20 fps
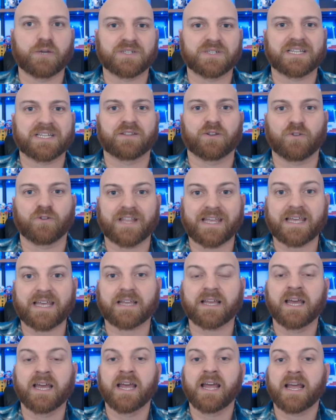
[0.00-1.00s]
was in the
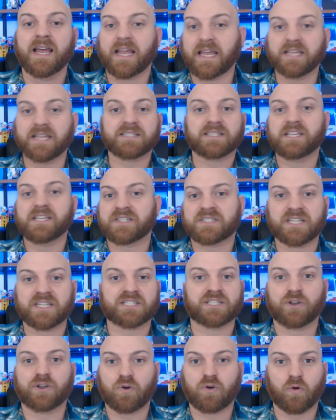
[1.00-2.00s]
league. He is the
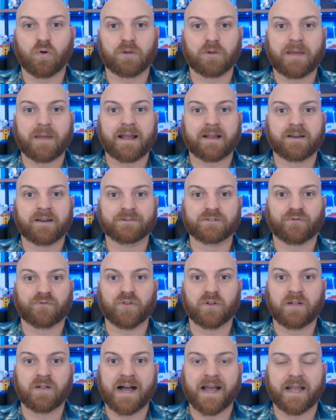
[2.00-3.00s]
assistant quarterback coach for
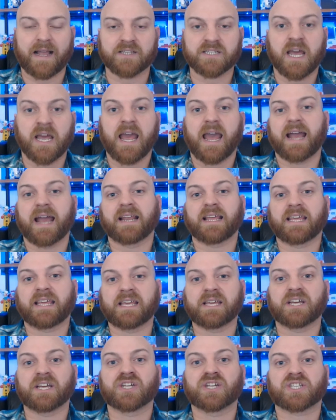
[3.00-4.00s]
the Lions, and
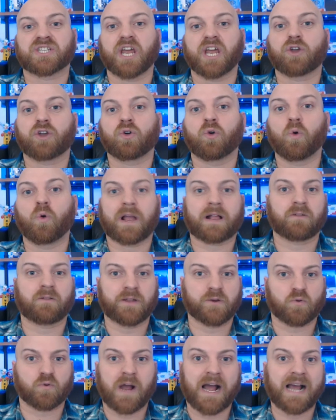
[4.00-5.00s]
he is a
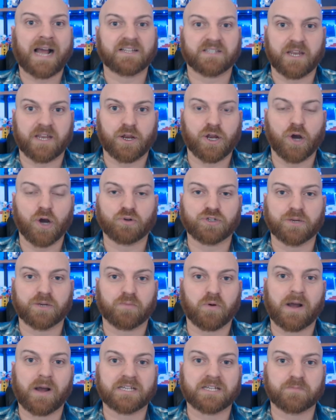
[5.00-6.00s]
quickly rising coaching
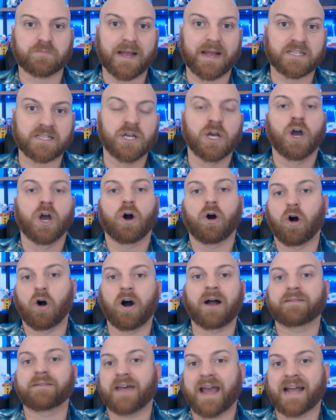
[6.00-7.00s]
prospect
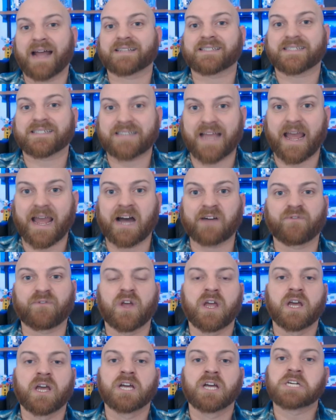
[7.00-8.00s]
on that staff.
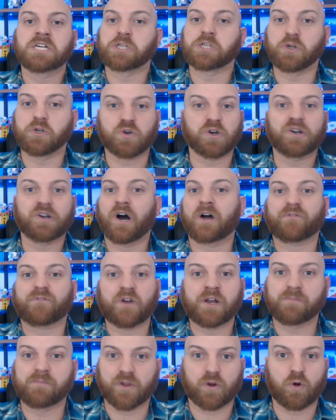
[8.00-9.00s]
You could offer
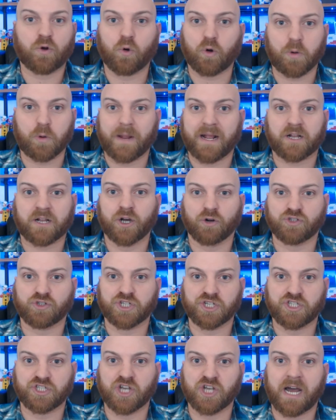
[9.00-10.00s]
him the quarterback
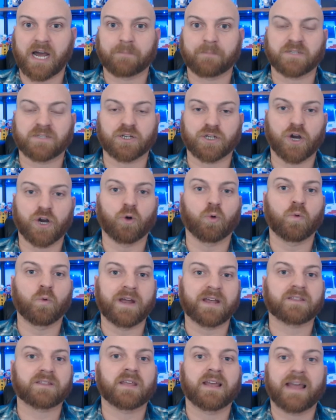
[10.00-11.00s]
coaching job to go
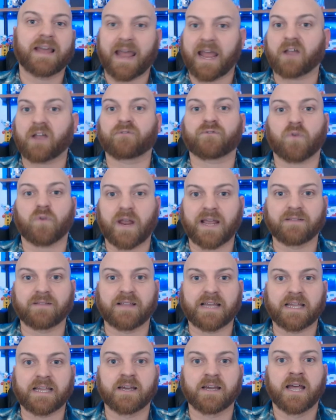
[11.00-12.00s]
with Hank
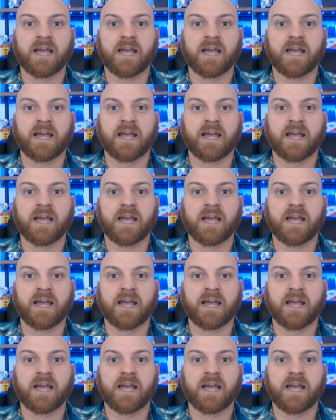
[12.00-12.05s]
Fraley,